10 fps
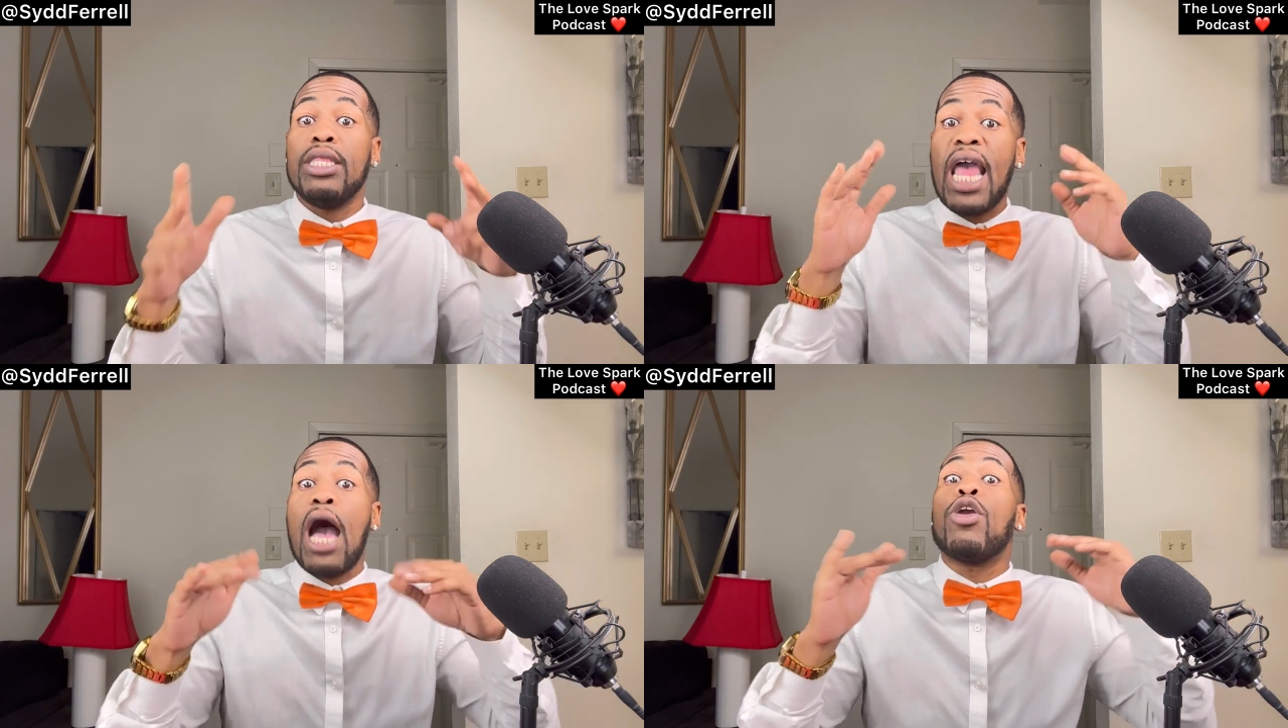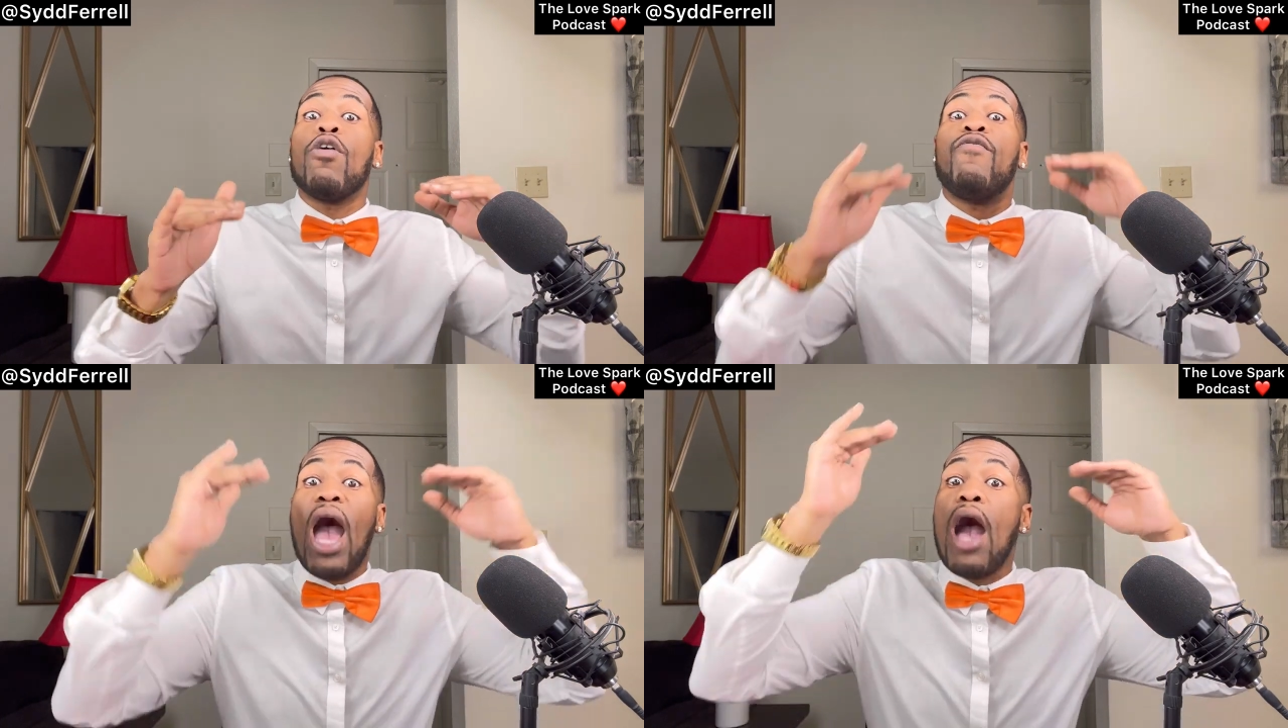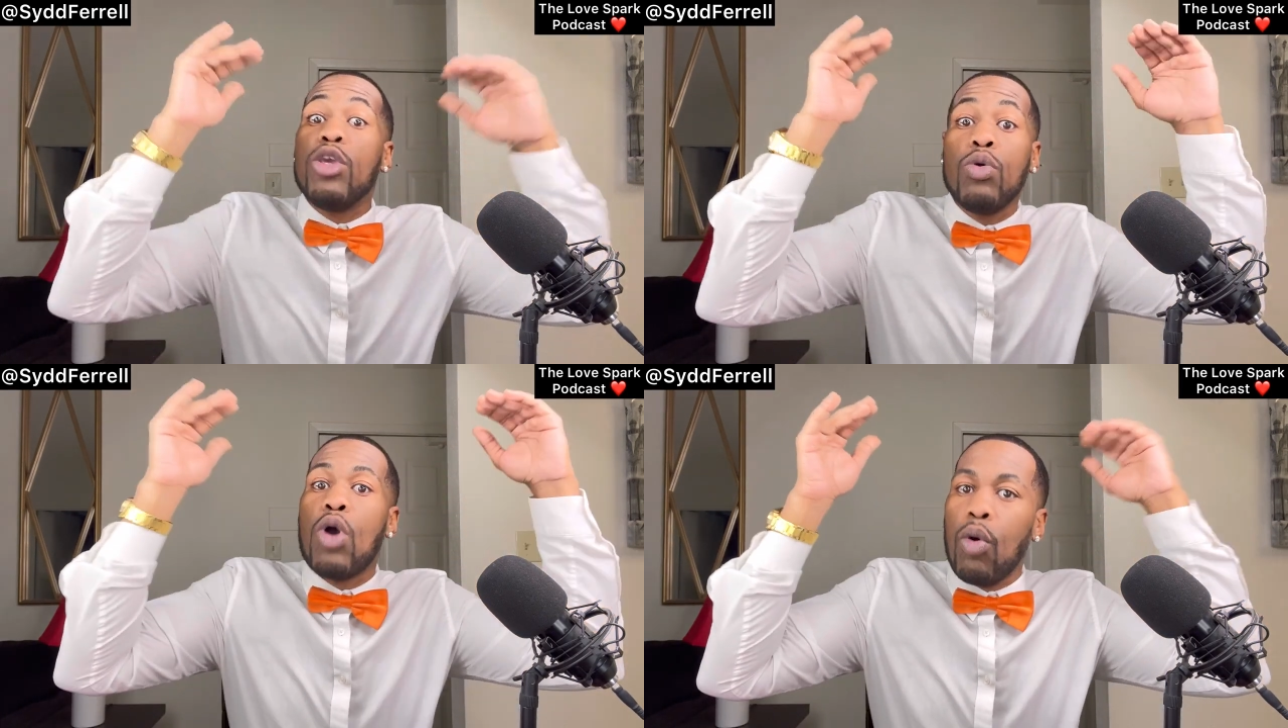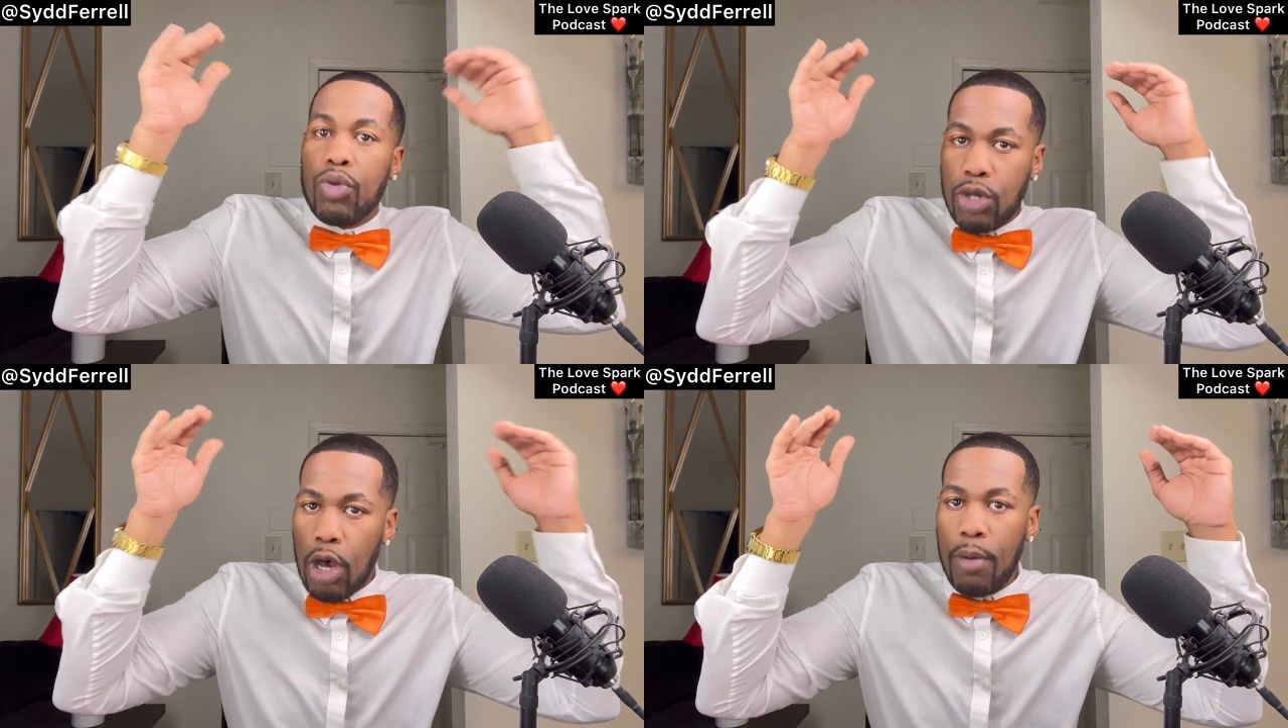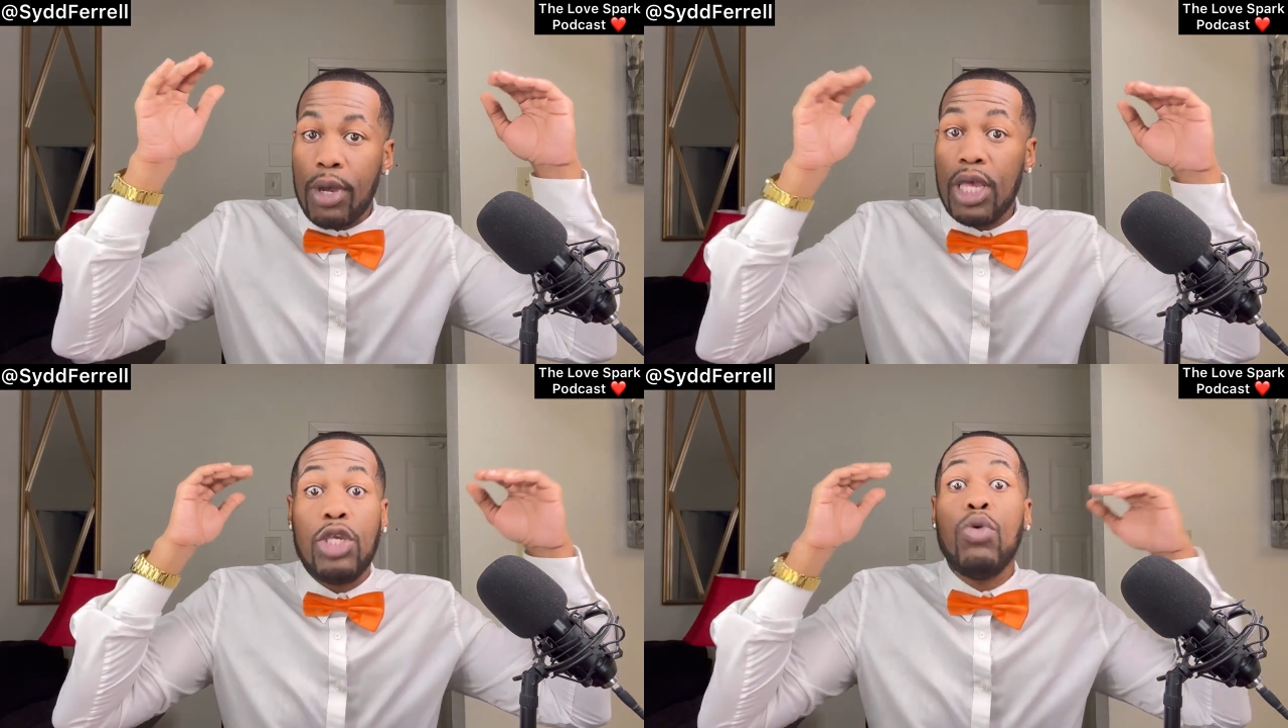now your value goes up
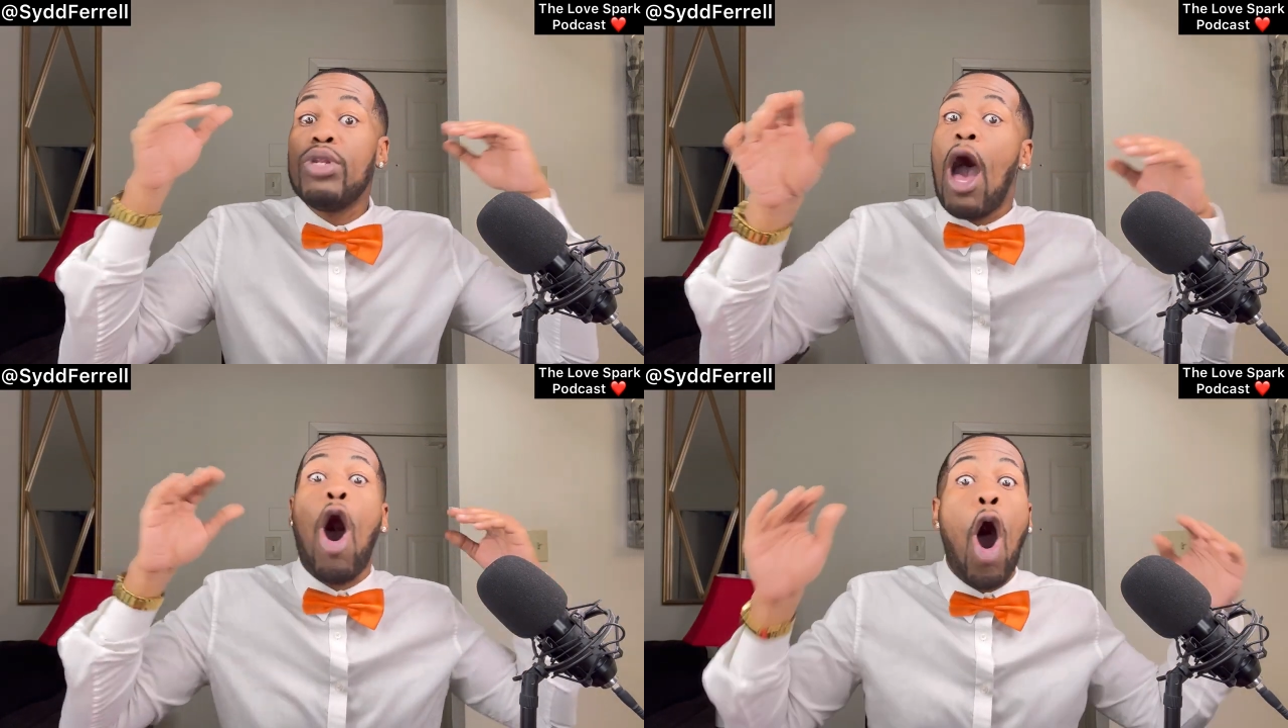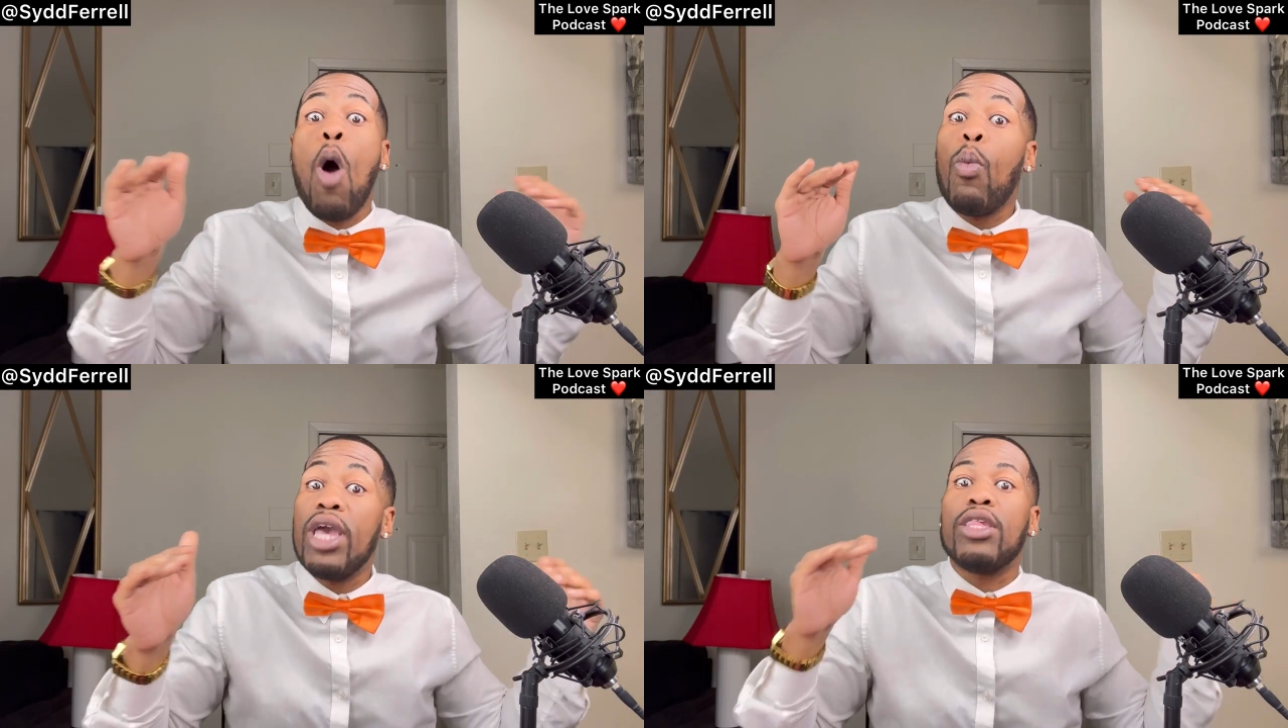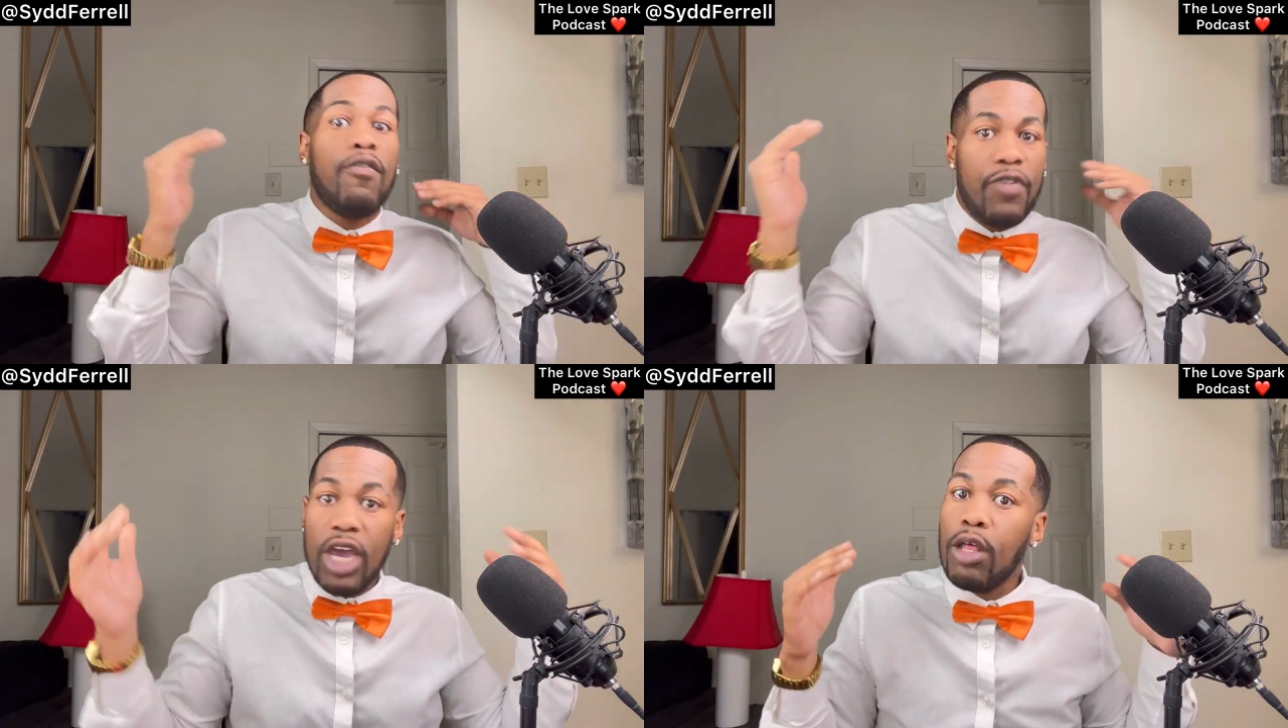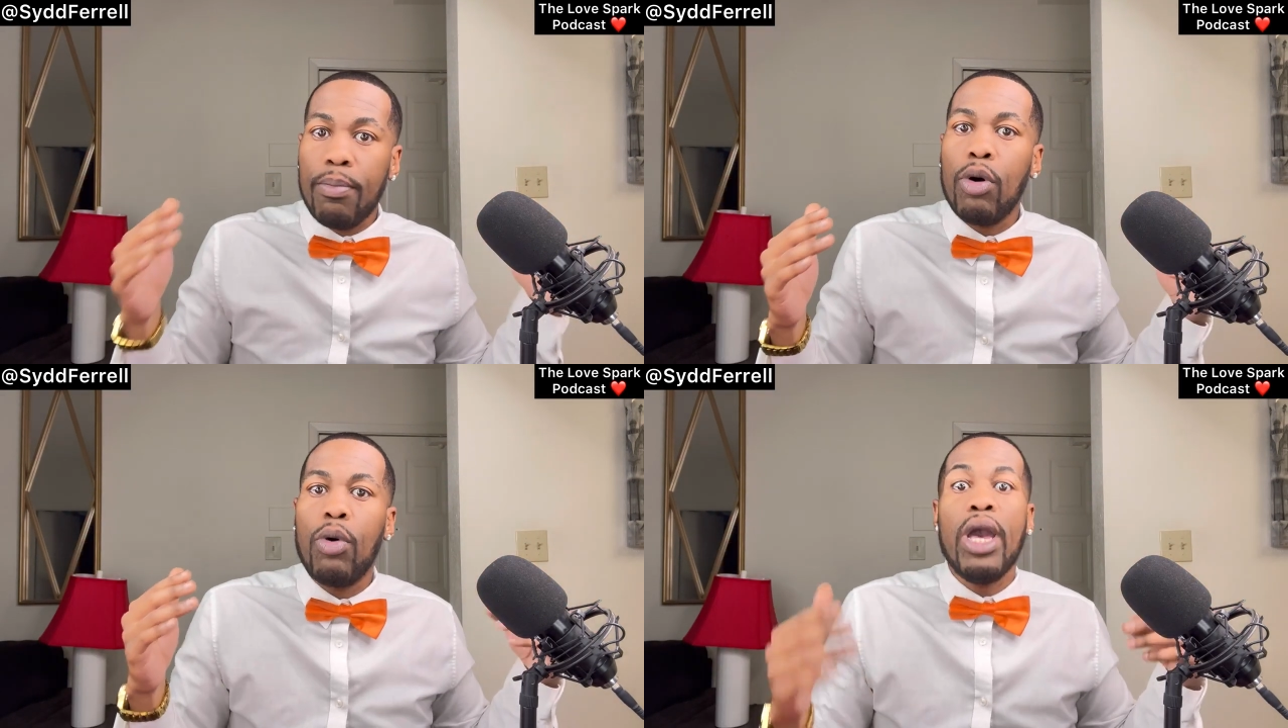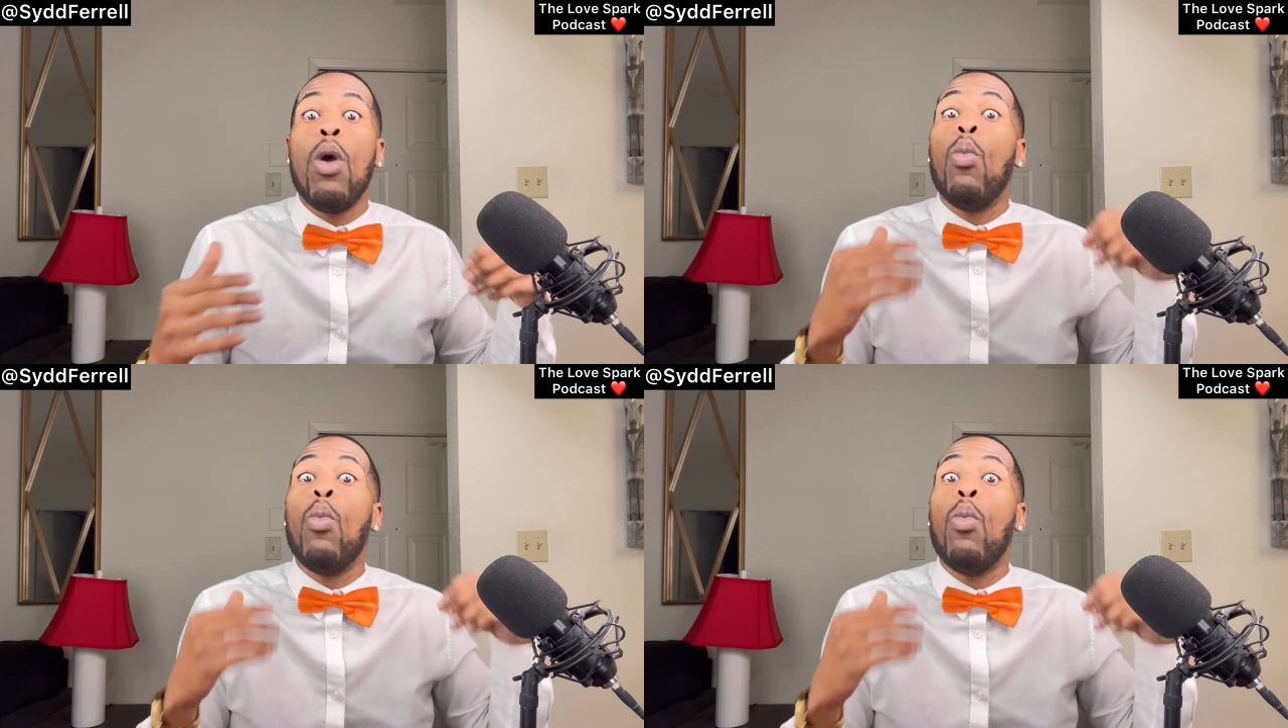because you're not always available